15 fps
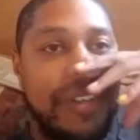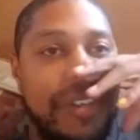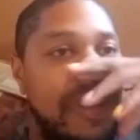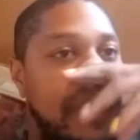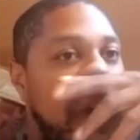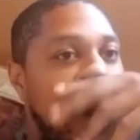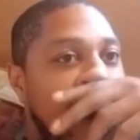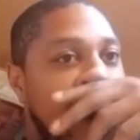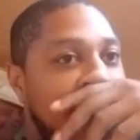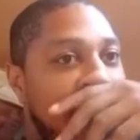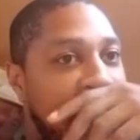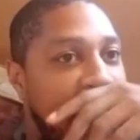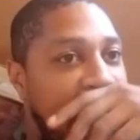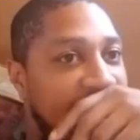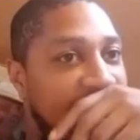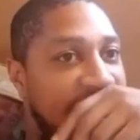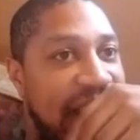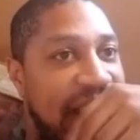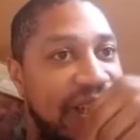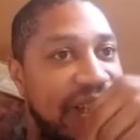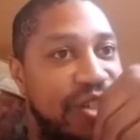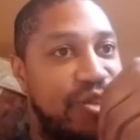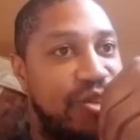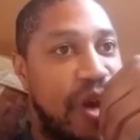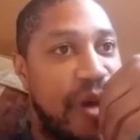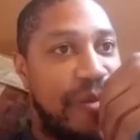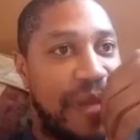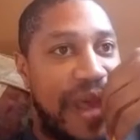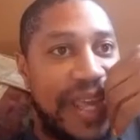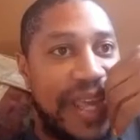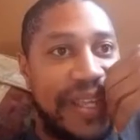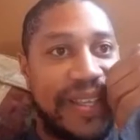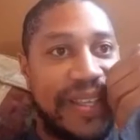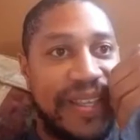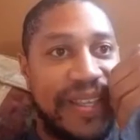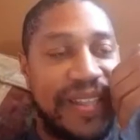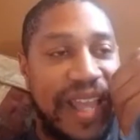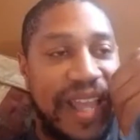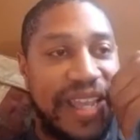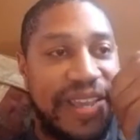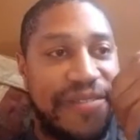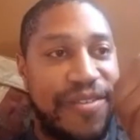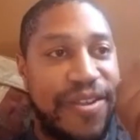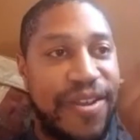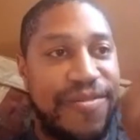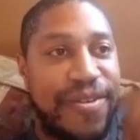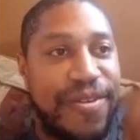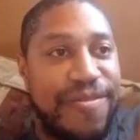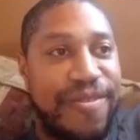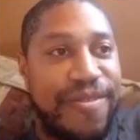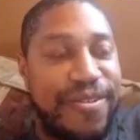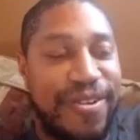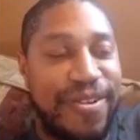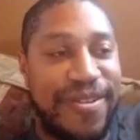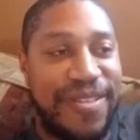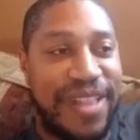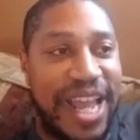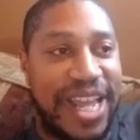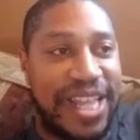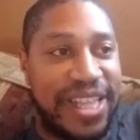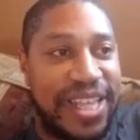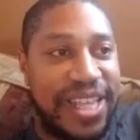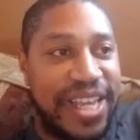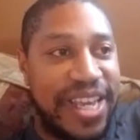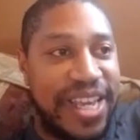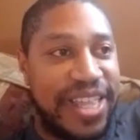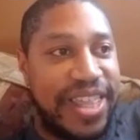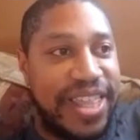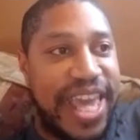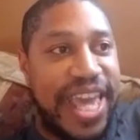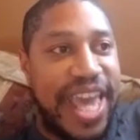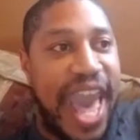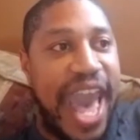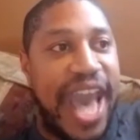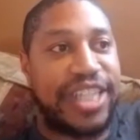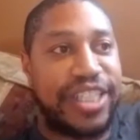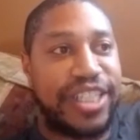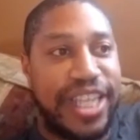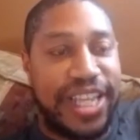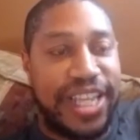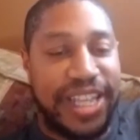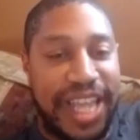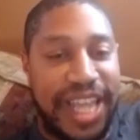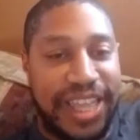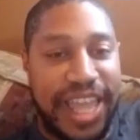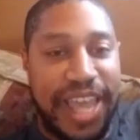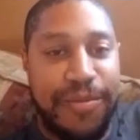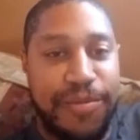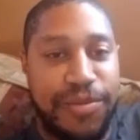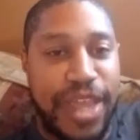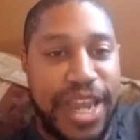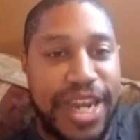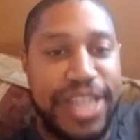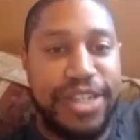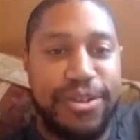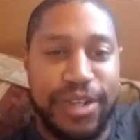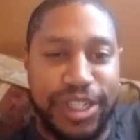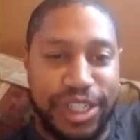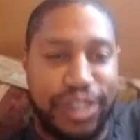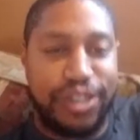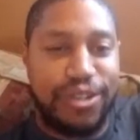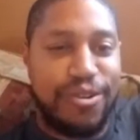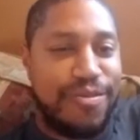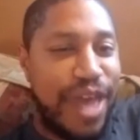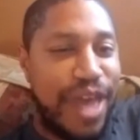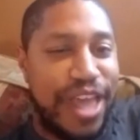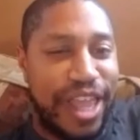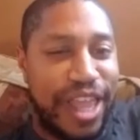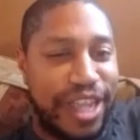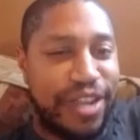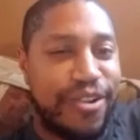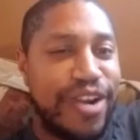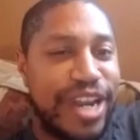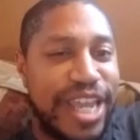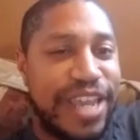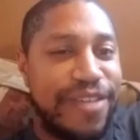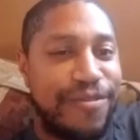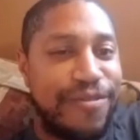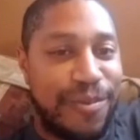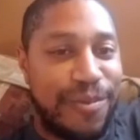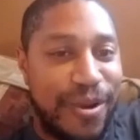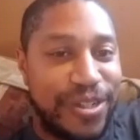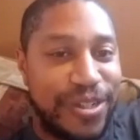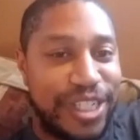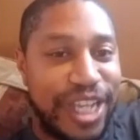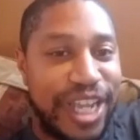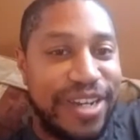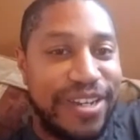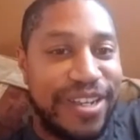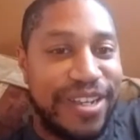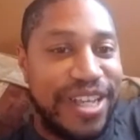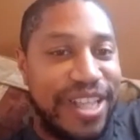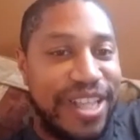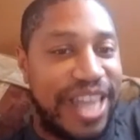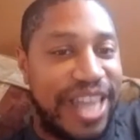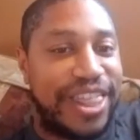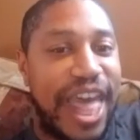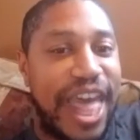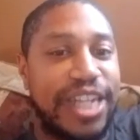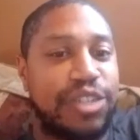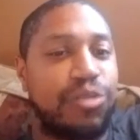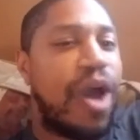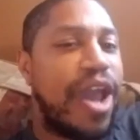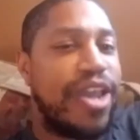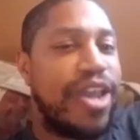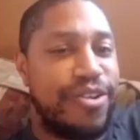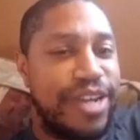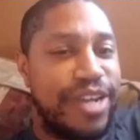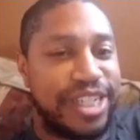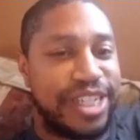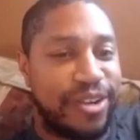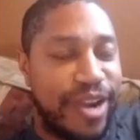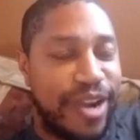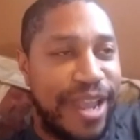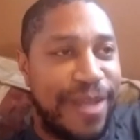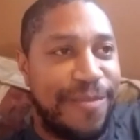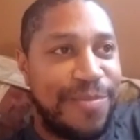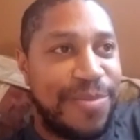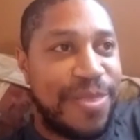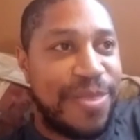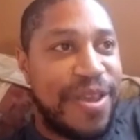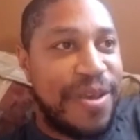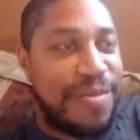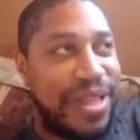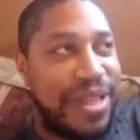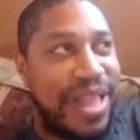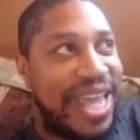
are against Trump, like if you're for Trump, like they actually like they need to assume that like you're an evil person, like that's why you disagree. But like